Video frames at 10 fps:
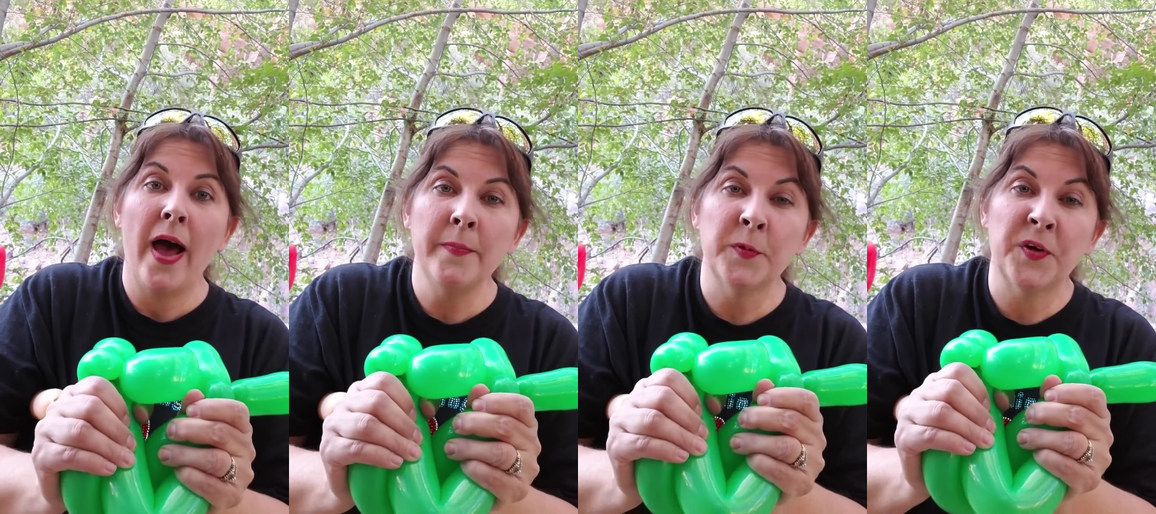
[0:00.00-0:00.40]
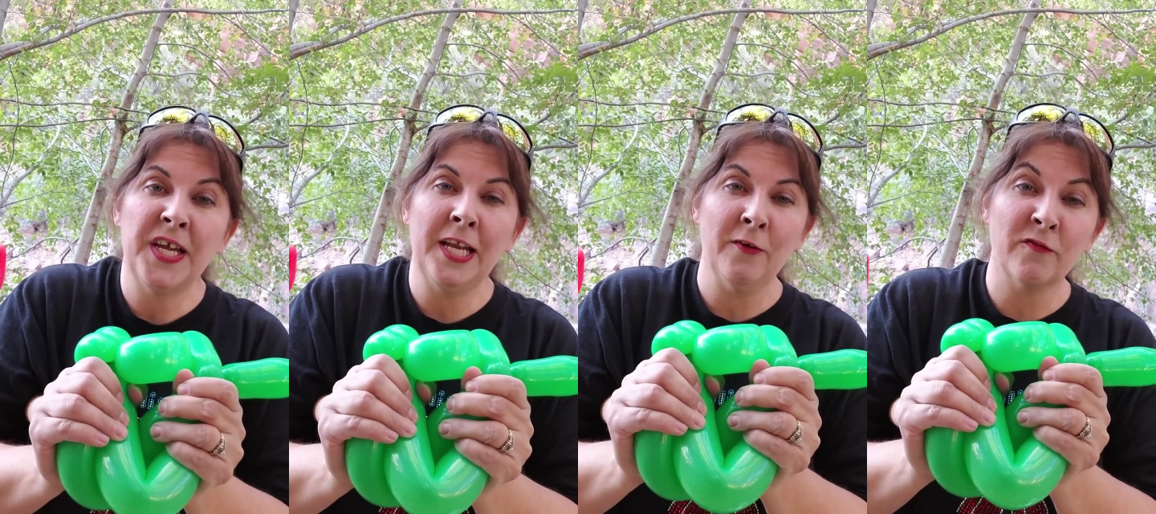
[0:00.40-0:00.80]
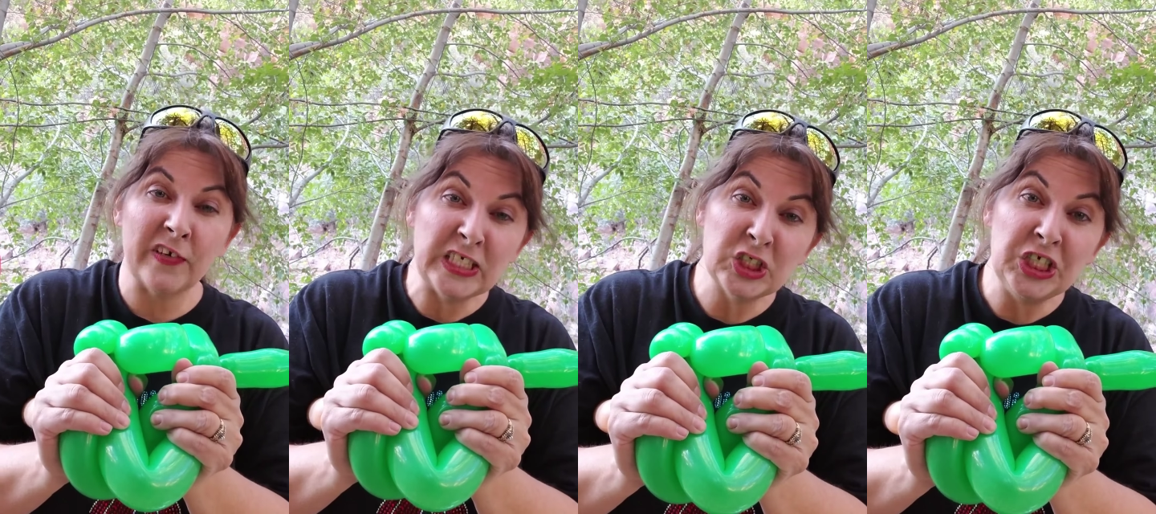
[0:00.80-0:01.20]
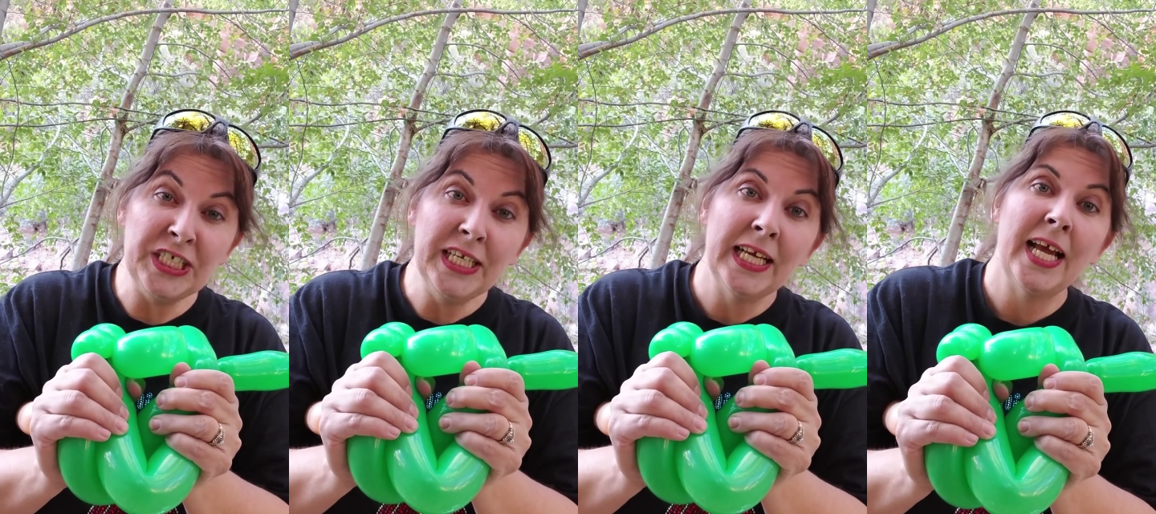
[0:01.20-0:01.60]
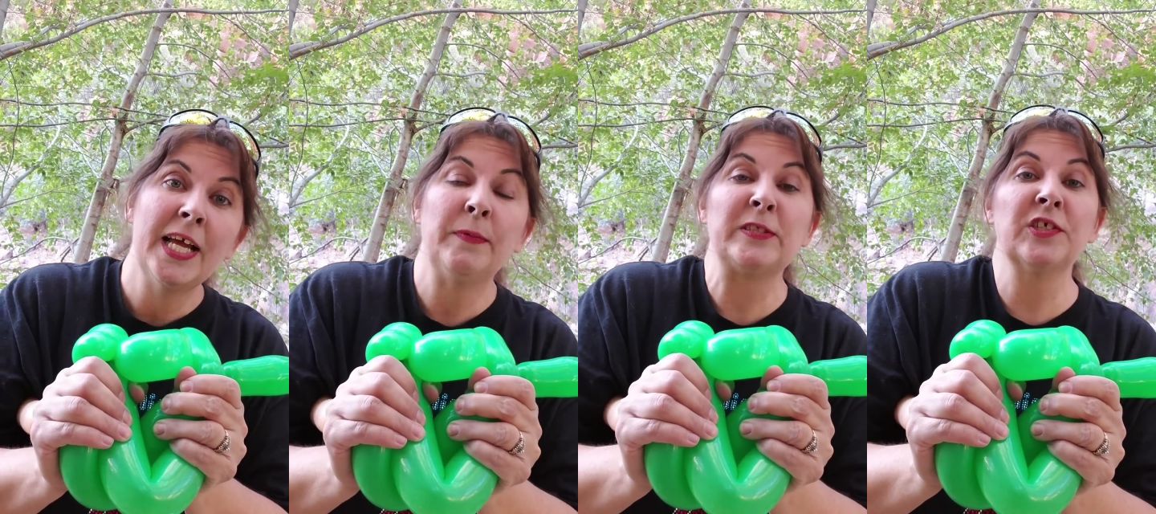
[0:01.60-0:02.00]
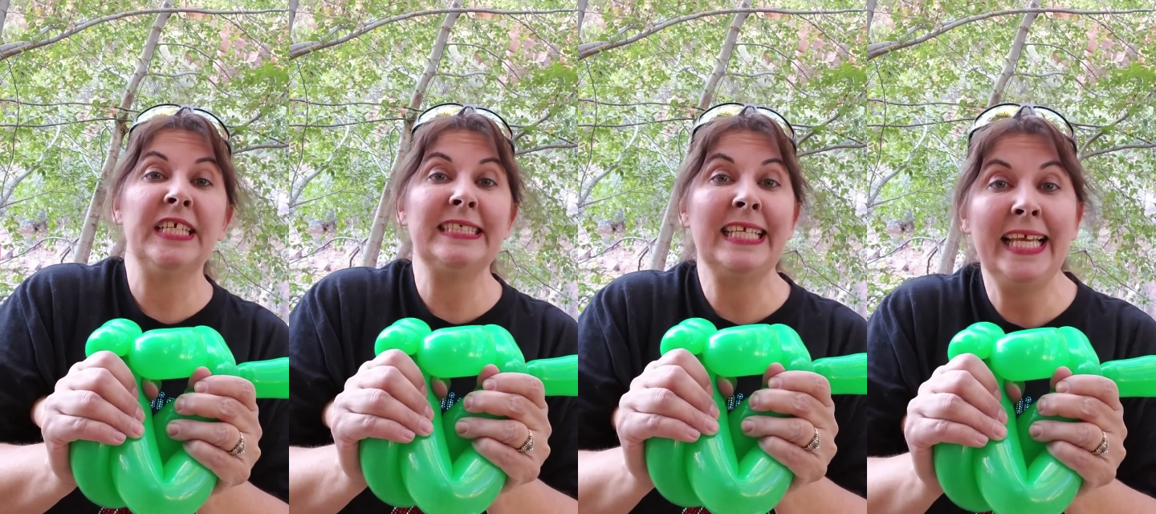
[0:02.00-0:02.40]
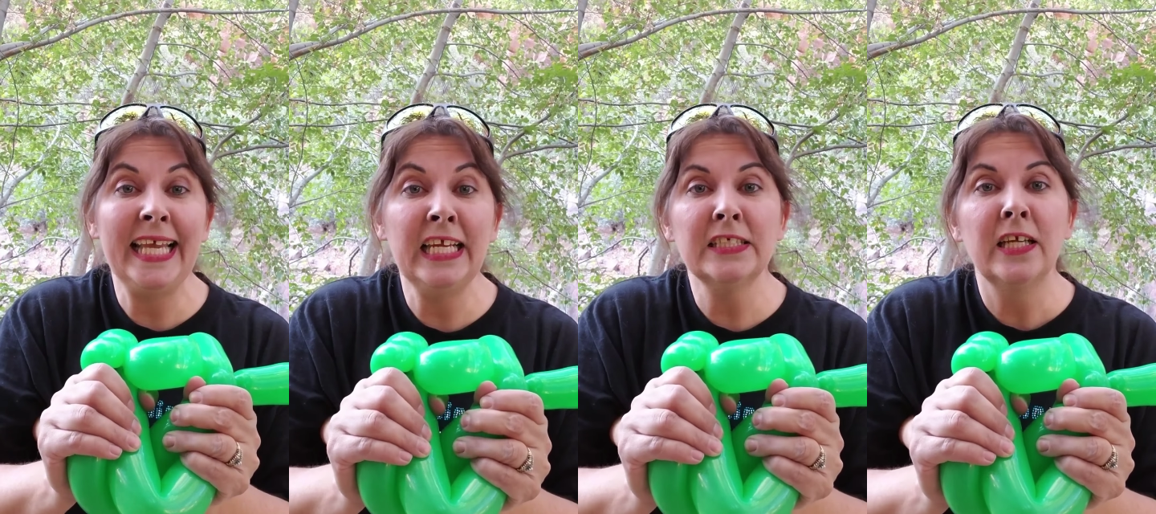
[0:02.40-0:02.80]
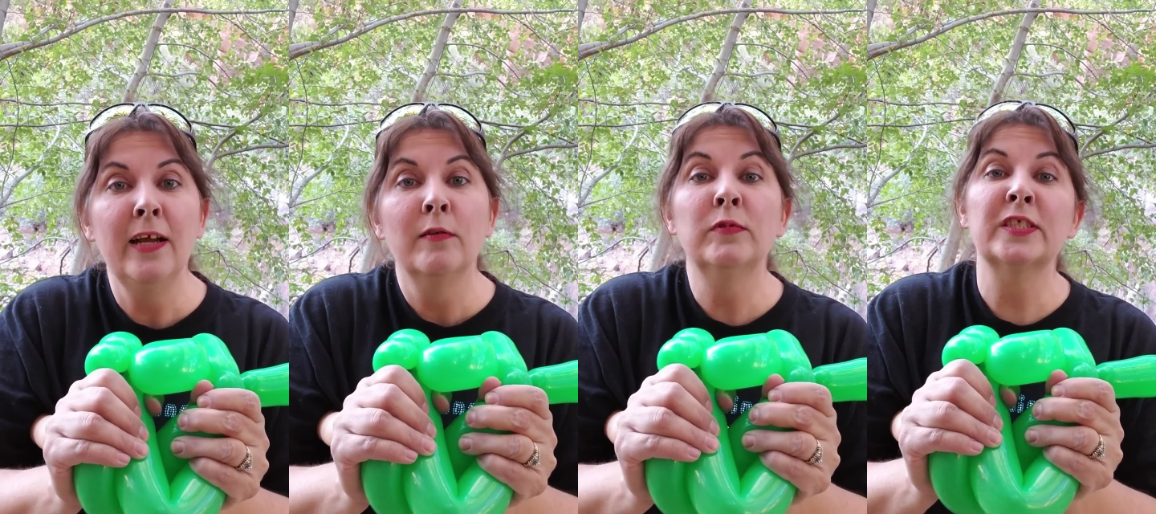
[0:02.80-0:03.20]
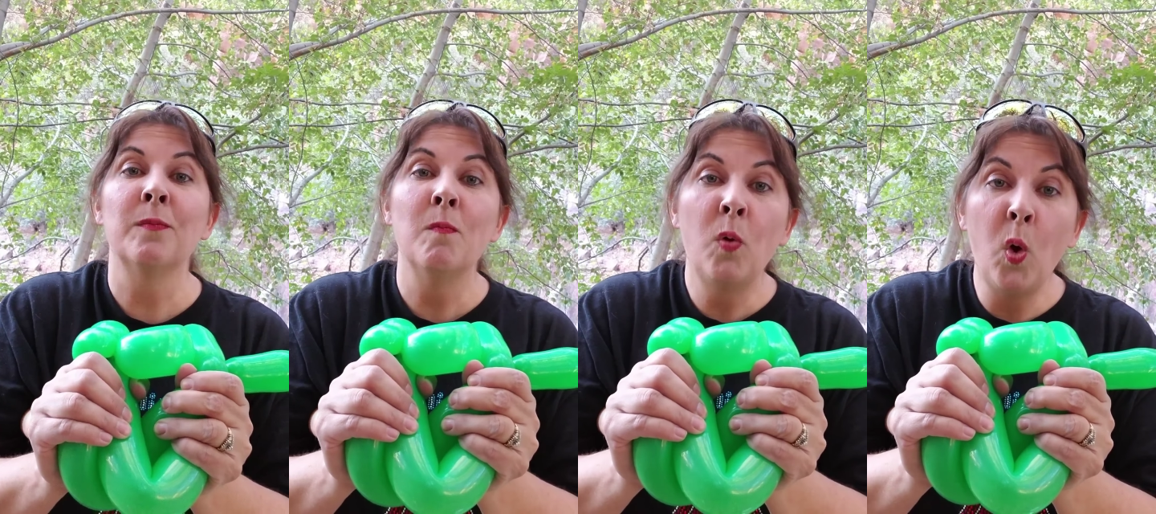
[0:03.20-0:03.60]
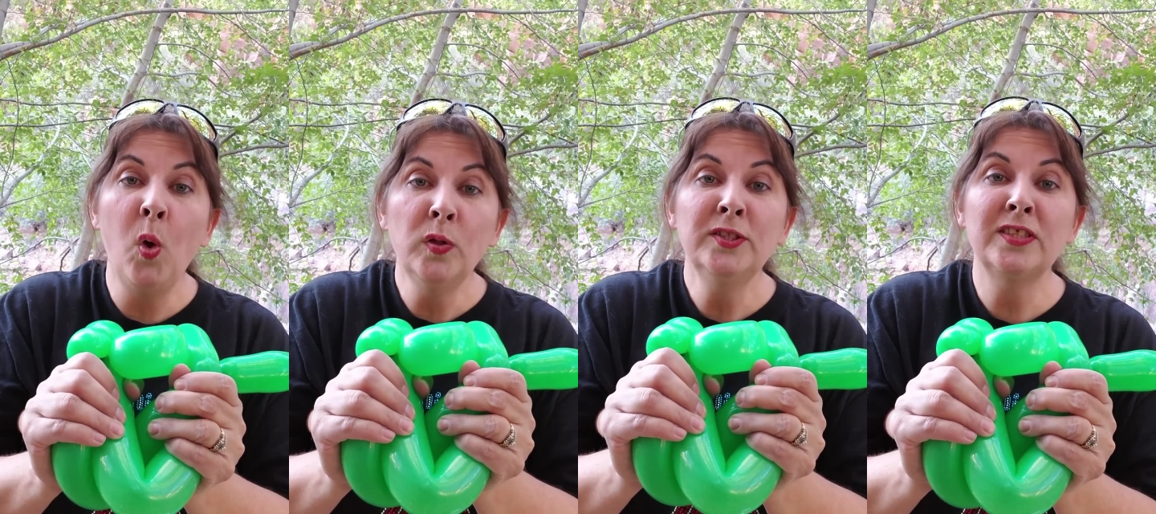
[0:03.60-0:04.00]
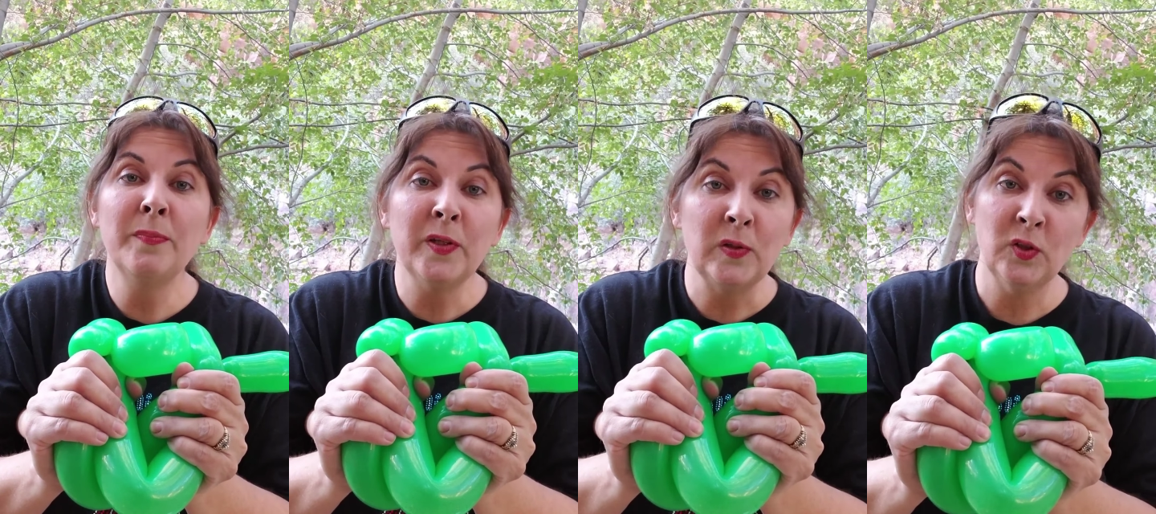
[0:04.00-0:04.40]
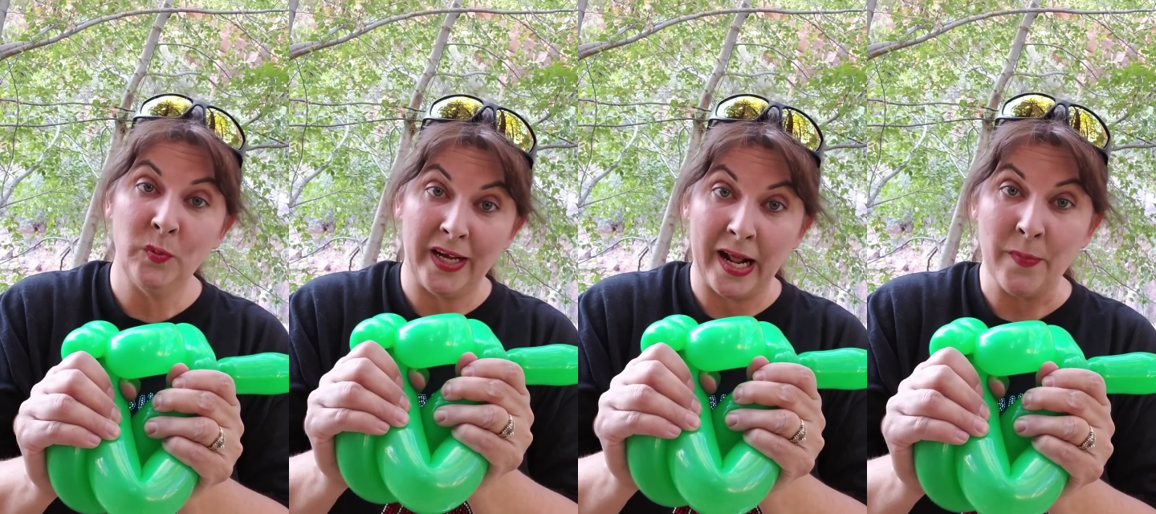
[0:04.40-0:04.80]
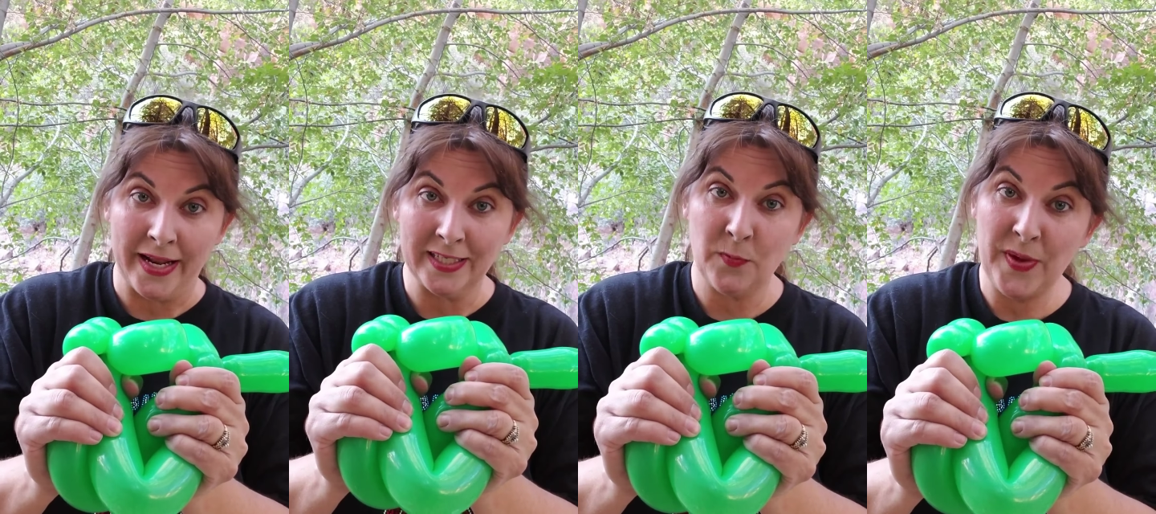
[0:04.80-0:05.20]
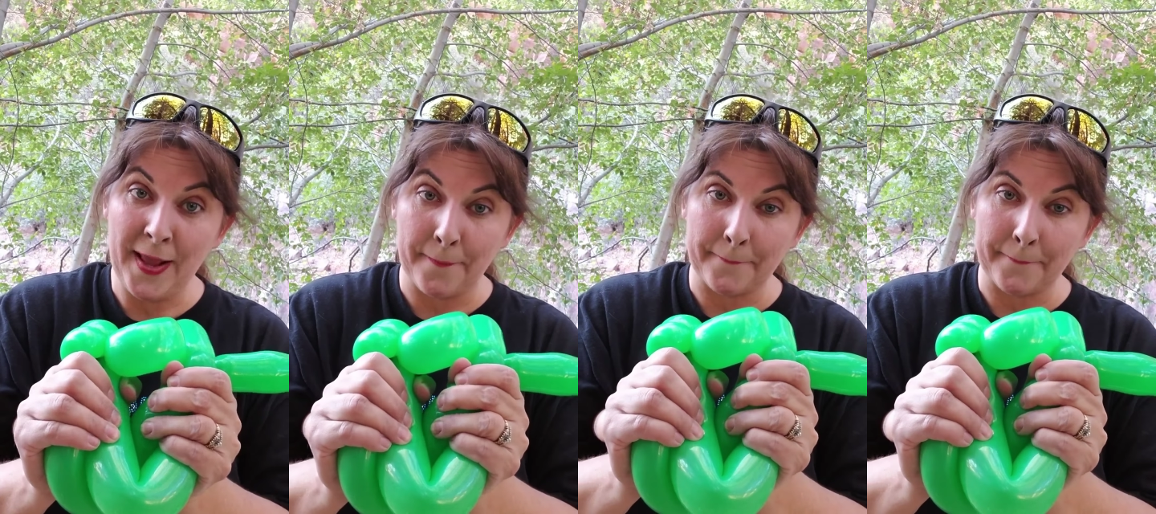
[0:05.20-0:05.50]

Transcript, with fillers: I'm creating friction, which creates heat, which molds the balloon to what I want it to be.